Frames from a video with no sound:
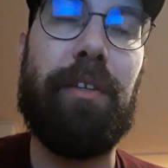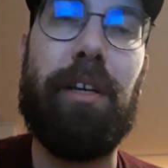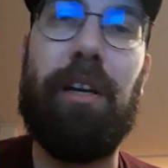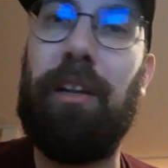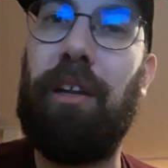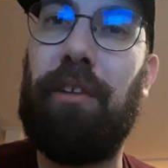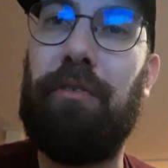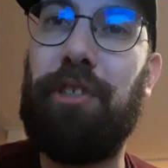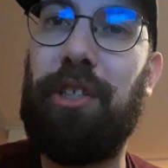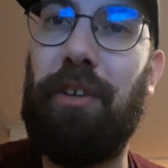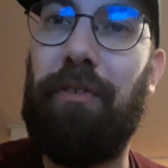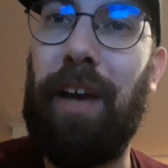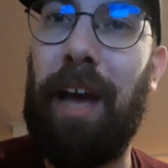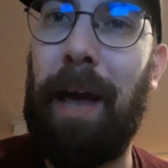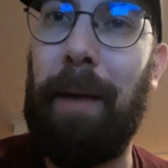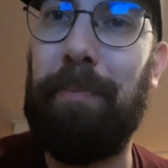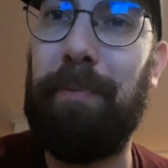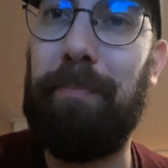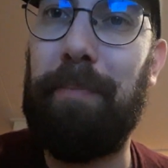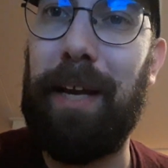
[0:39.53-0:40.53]
a lot of stuff
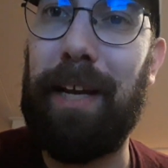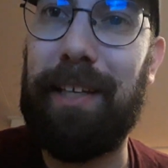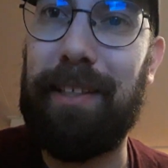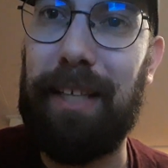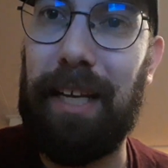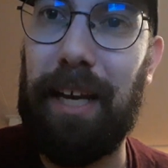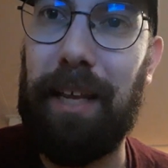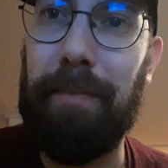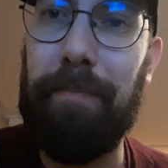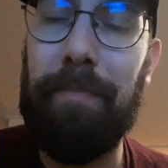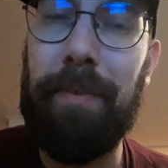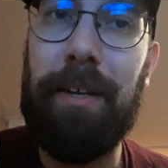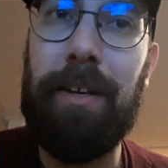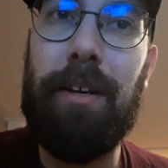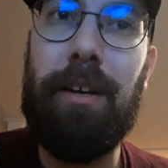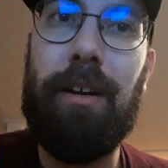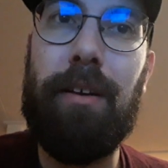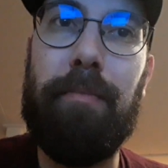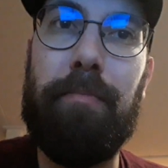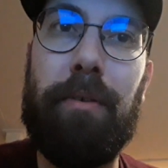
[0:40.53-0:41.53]
happened back then,
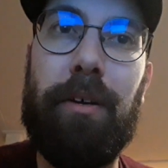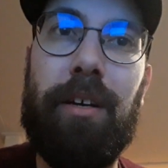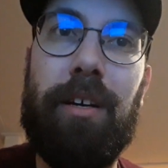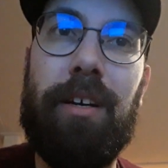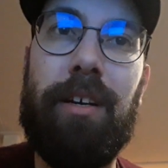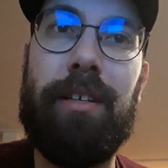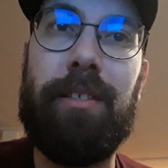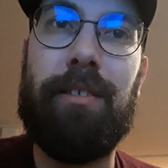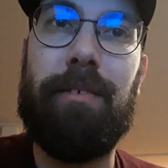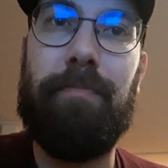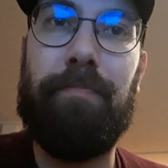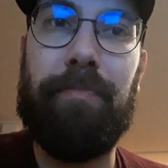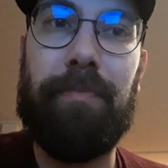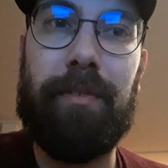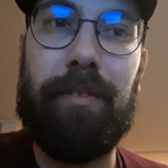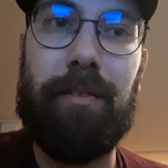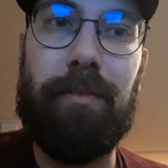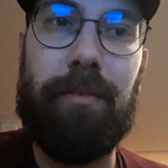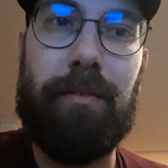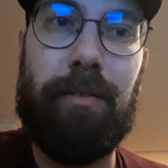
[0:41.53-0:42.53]
but
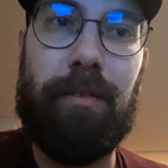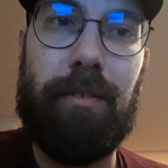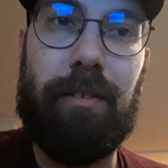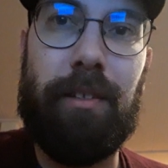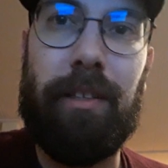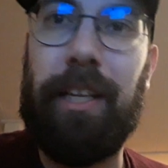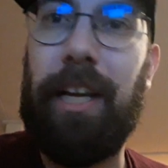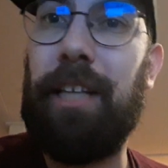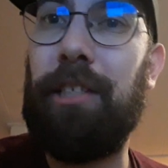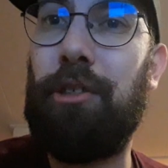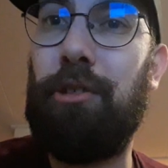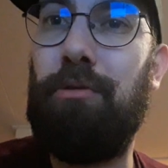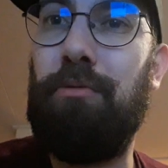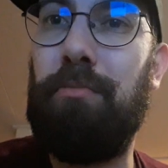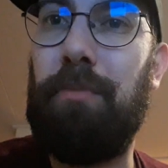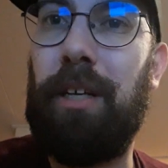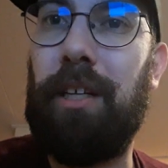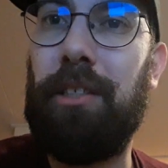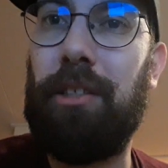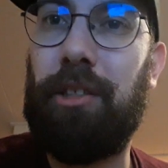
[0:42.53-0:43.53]
last two
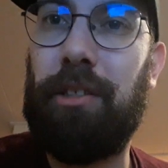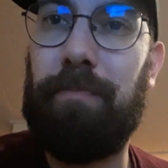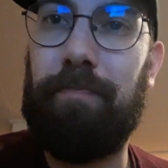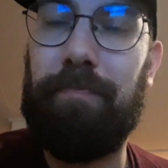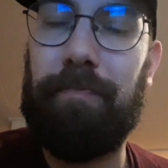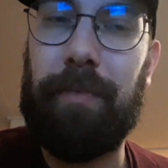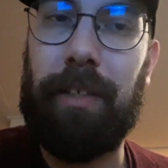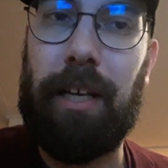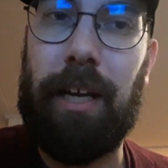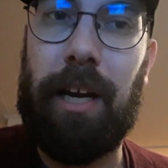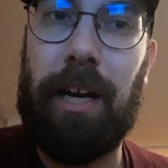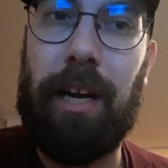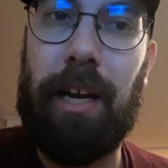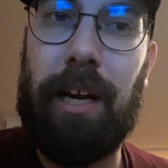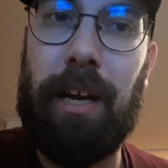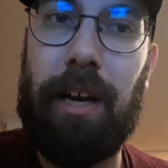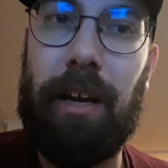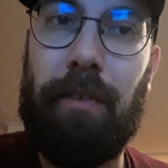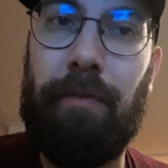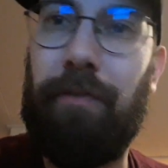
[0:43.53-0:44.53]
months
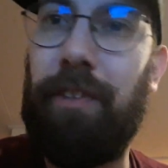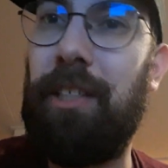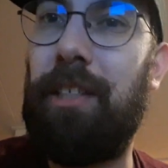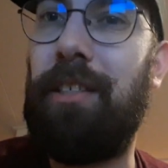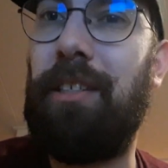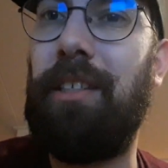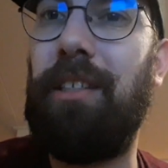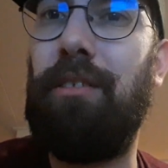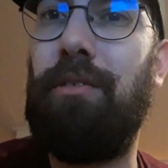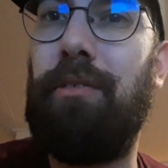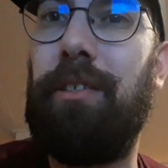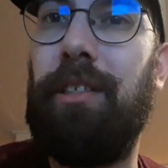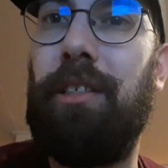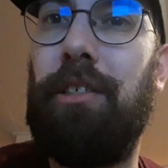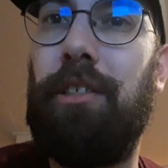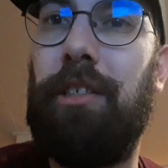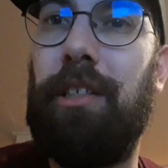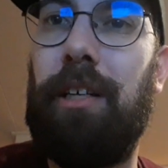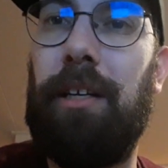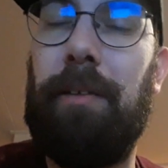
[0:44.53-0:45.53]
I visited
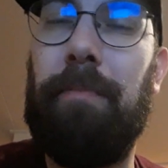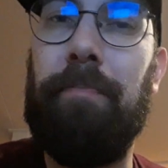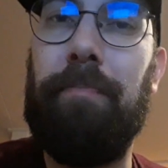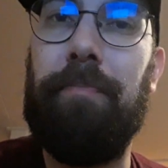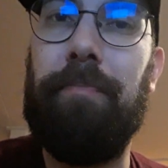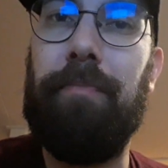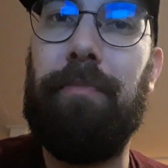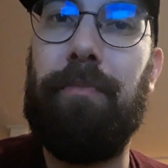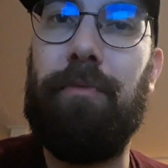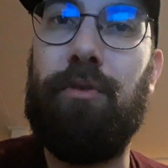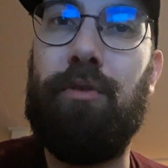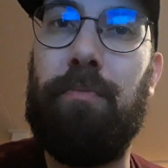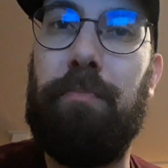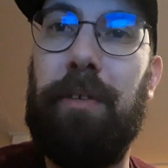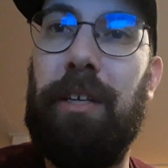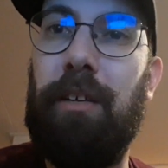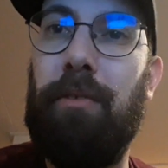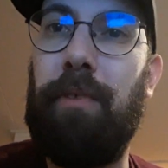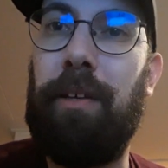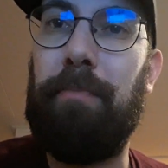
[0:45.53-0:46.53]
Indonesia to
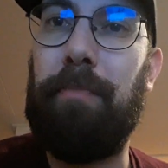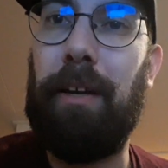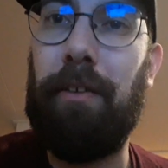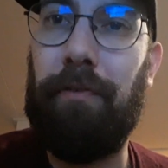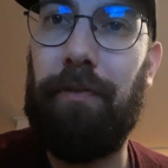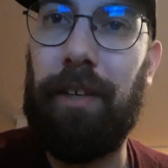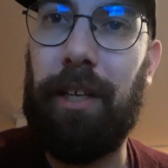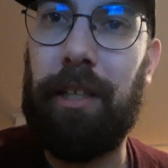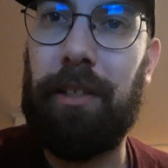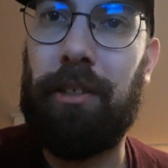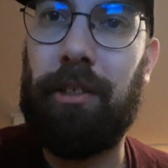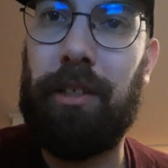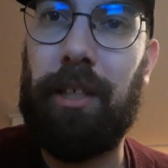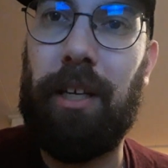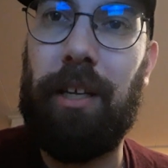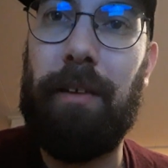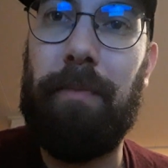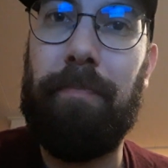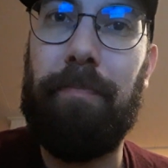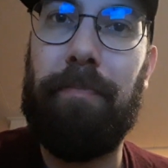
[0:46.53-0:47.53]
be with my
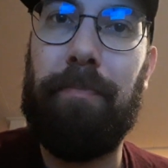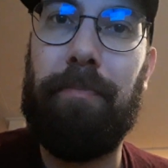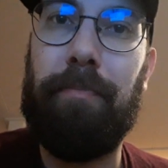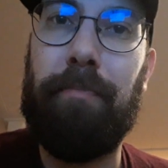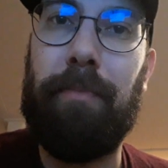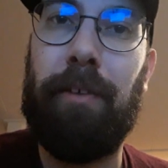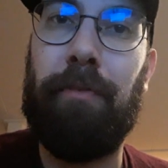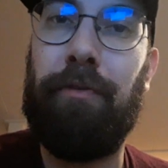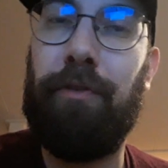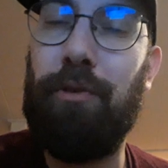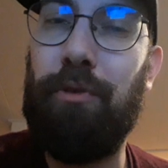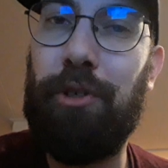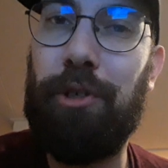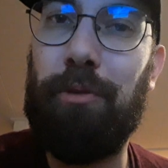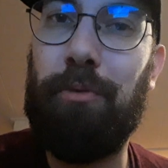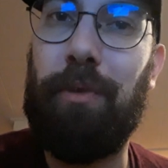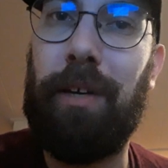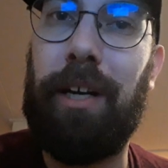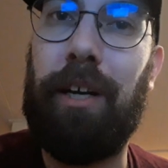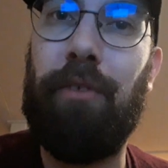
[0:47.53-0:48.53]
fiance, my
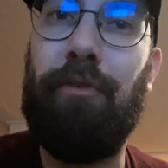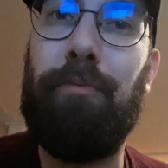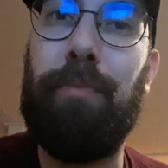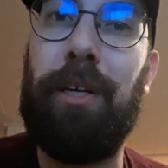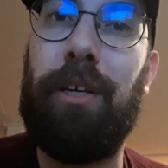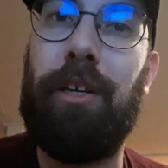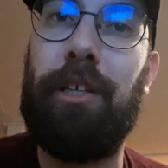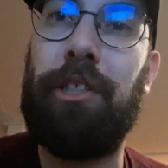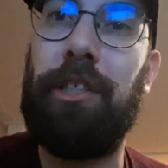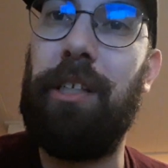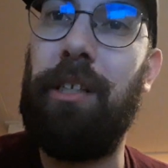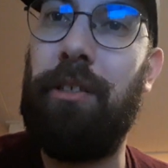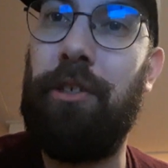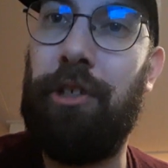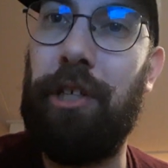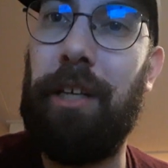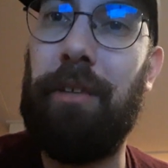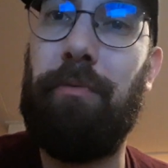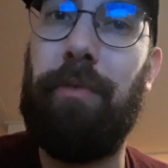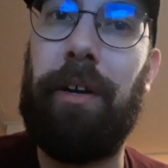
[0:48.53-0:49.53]
future wife, because in
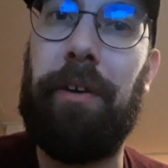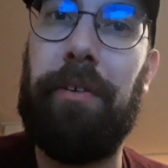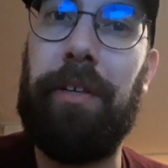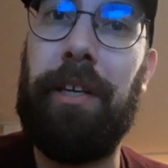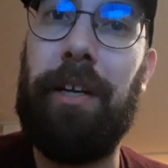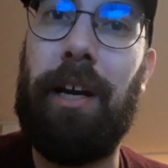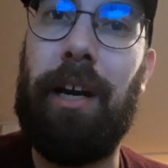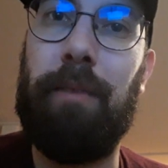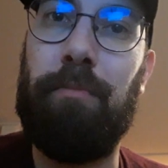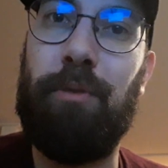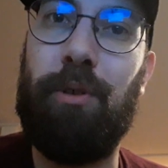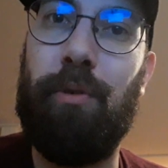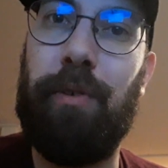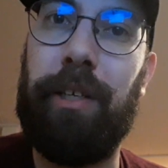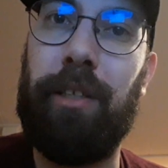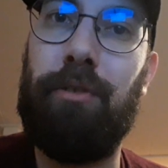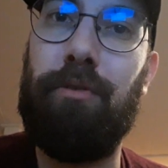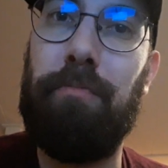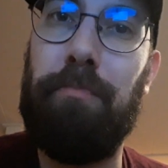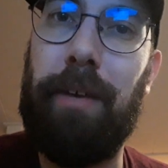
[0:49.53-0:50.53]
January I'm
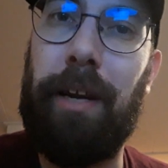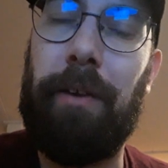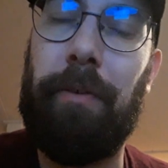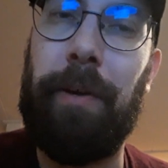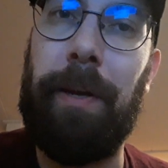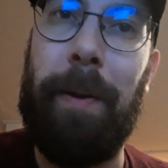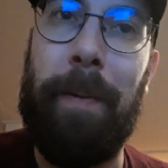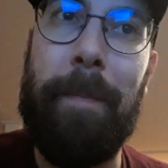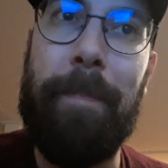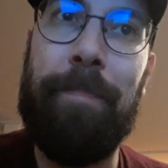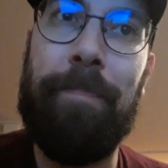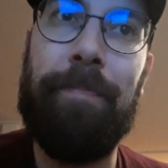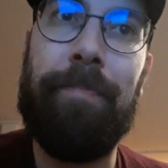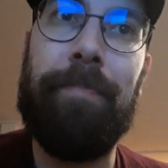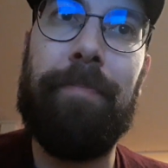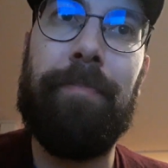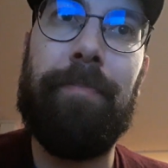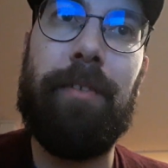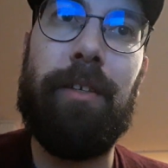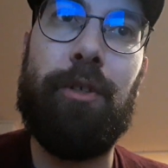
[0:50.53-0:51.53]
going to marry.
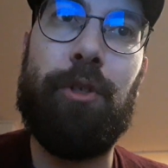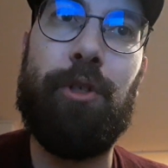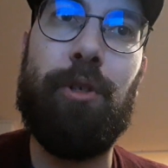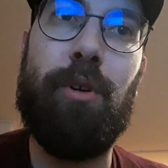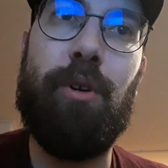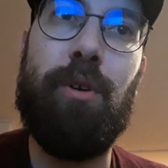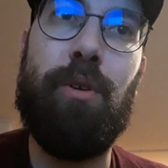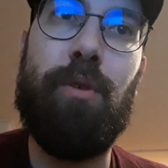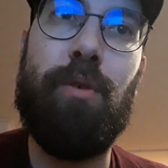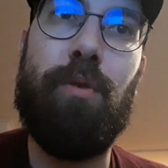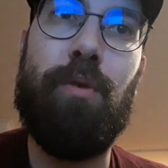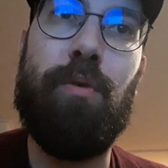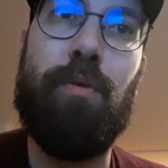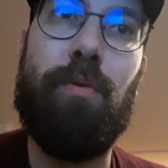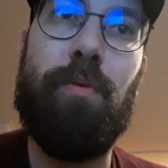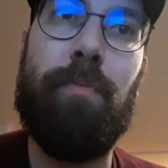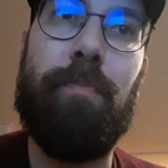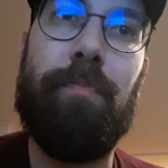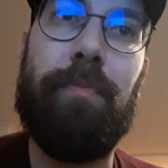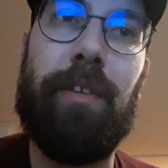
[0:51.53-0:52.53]

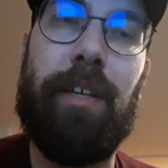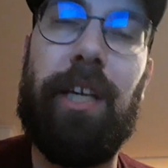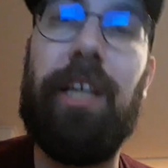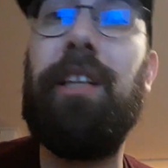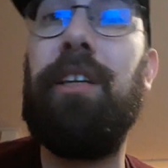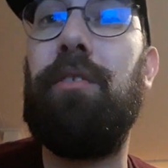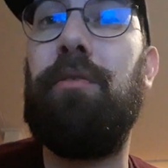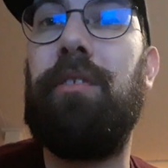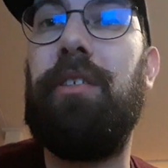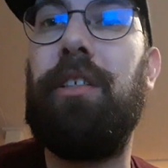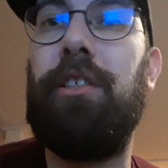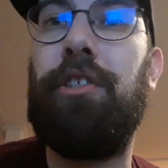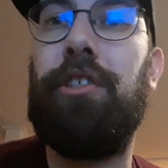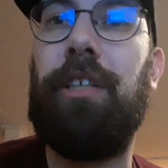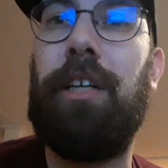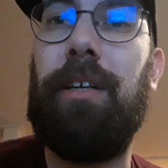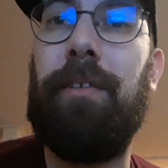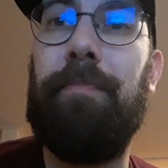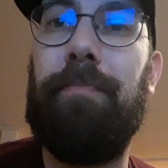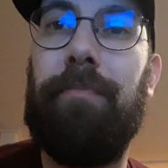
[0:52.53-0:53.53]
So in
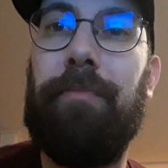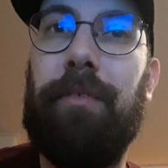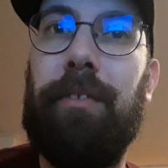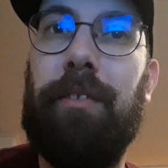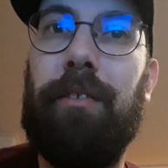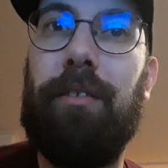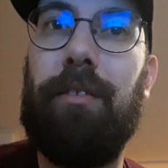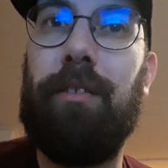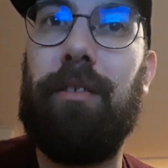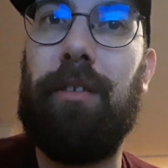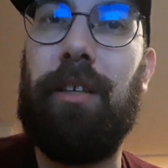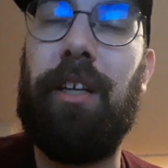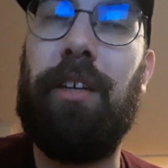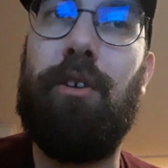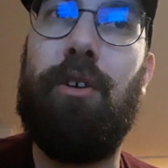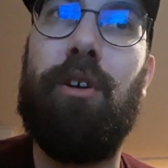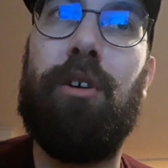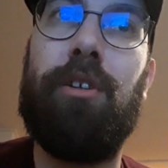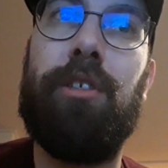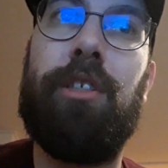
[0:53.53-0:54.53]
Indonesia, in
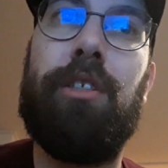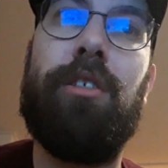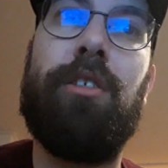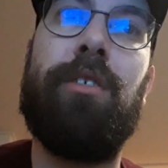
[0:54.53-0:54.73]
August and